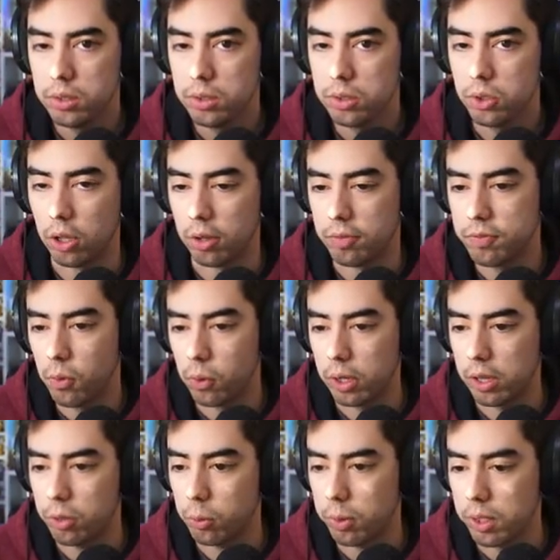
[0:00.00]
to the
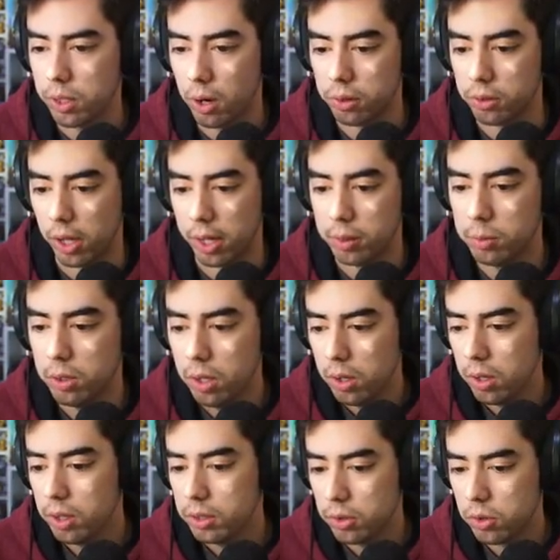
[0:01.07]
43 yard line.
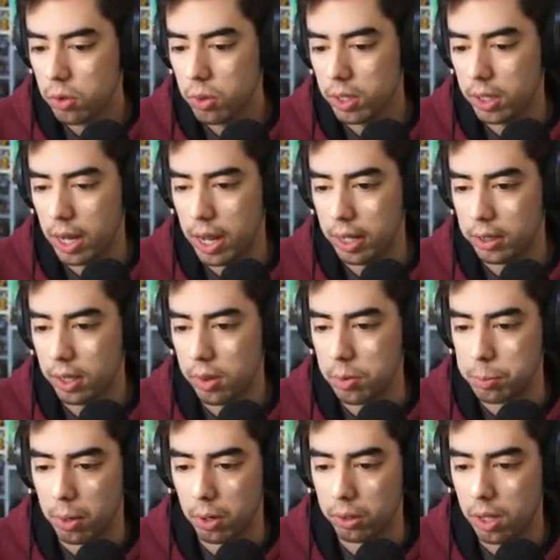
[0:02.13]
Let's go ahead and hand this
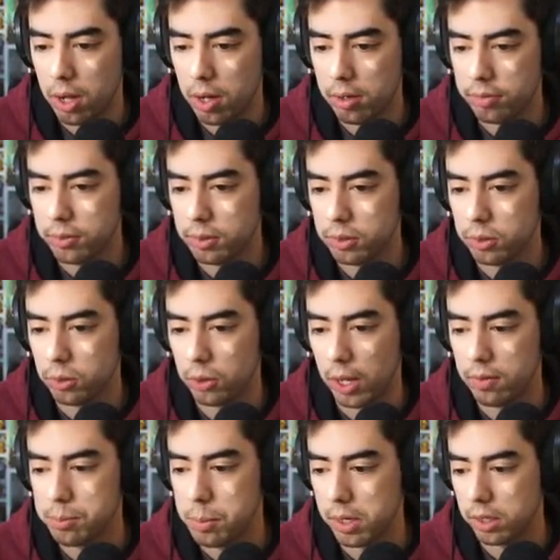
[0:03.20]
ball off to
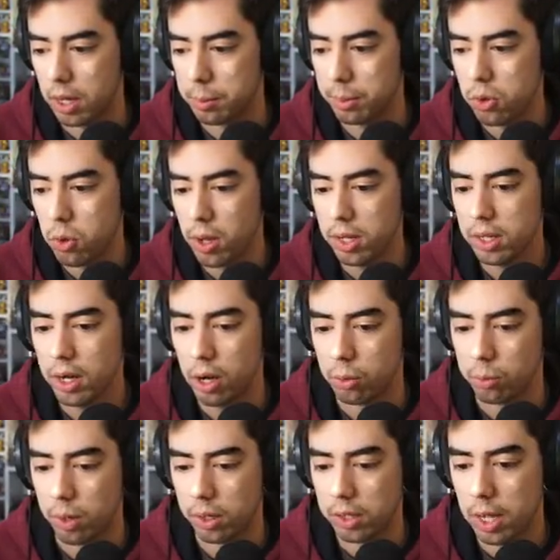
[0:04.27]
David Montgomery. Try to get our
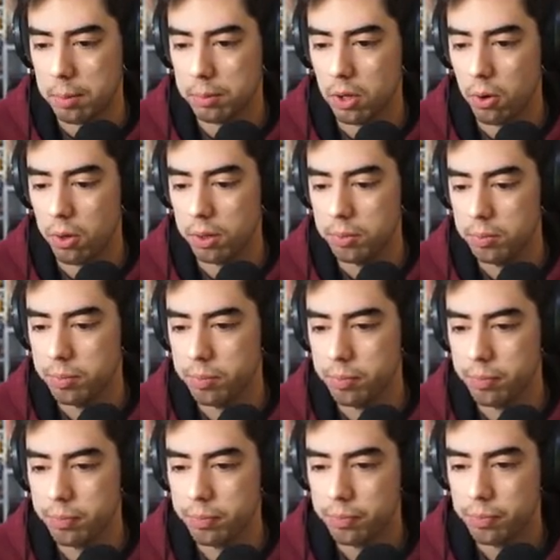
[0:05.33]
run game going.
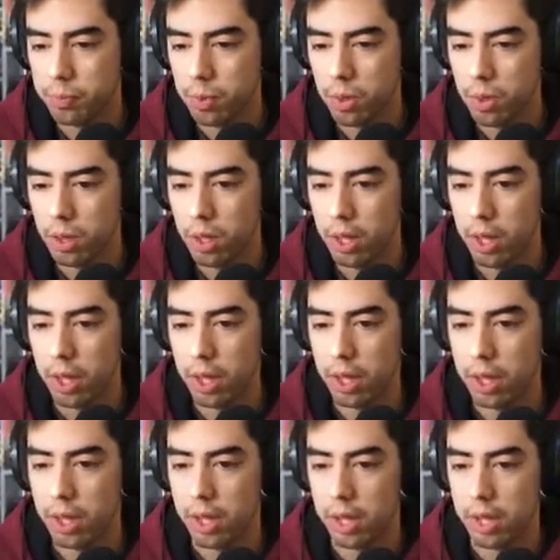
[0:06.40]

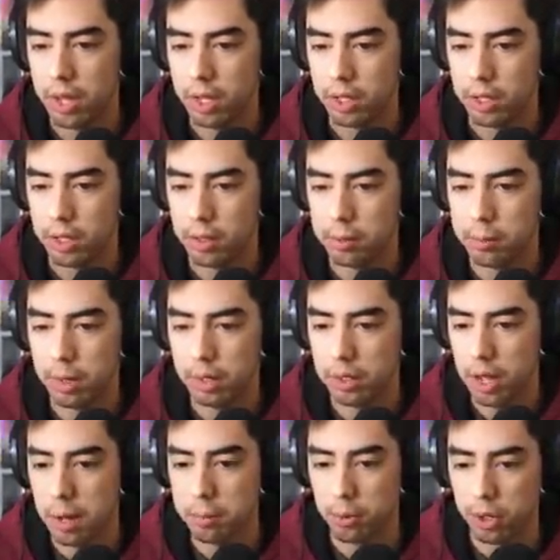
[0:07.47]
And
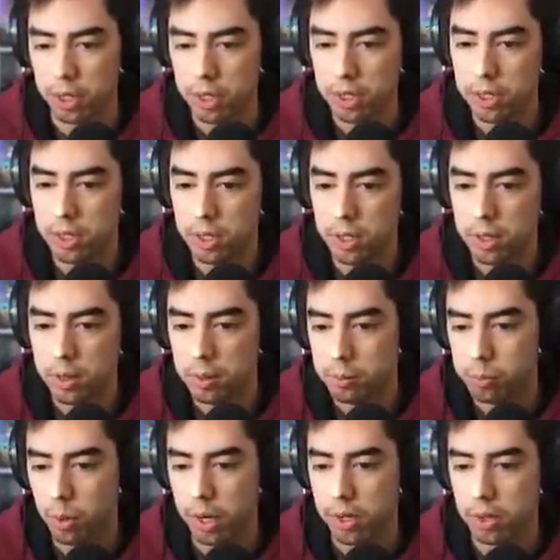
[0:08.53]
Montgomery
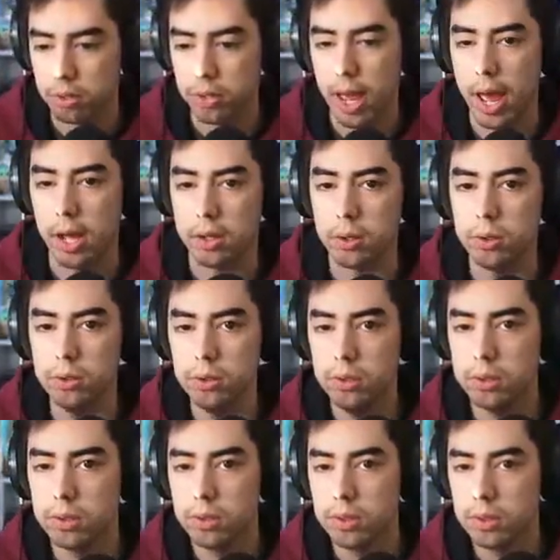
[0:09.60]
breaks the tackle.
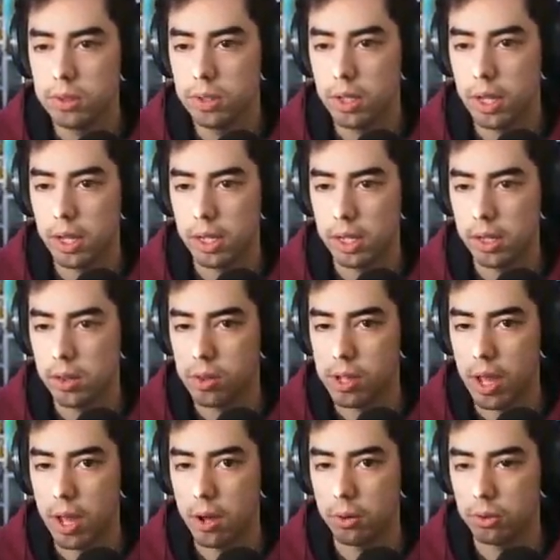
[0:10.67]
And gets
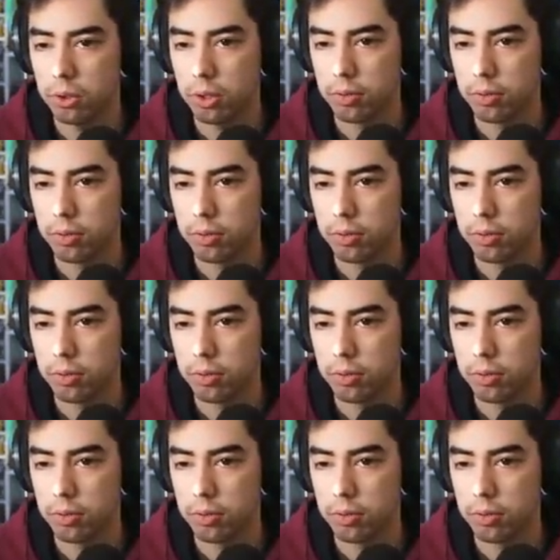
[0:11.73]
down to the